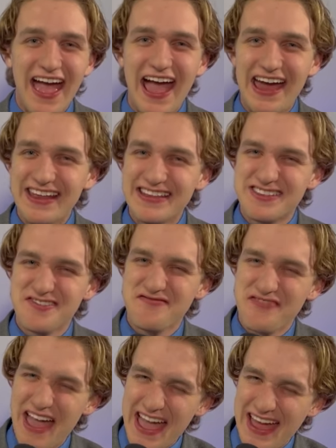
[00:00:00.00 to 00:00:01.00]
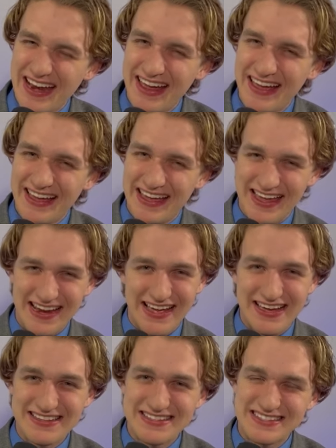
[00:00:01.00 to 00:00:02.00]
and it's a man
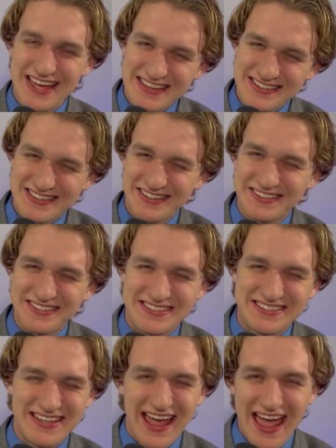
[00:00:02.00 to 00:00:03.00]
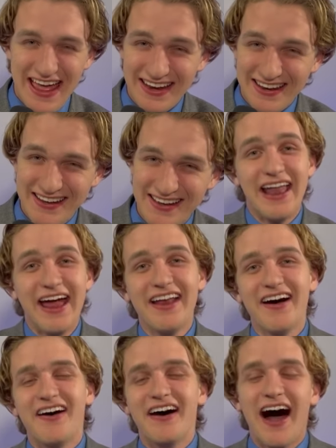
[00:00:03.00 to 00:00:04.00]
getting his testicle stand. And I
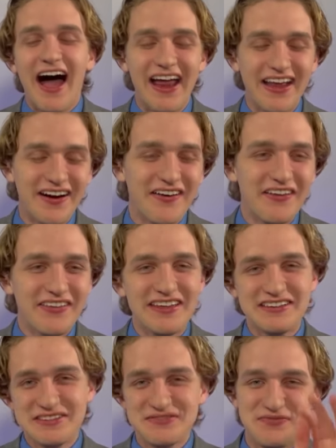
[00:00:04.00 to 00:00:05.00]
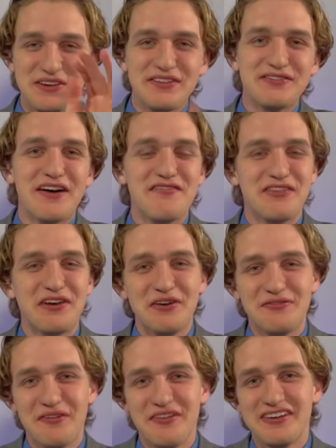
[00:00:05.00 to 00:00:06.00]
know, let's just put up that
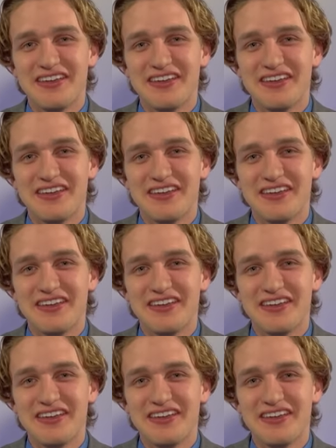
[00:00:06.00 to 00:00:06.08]
photo one more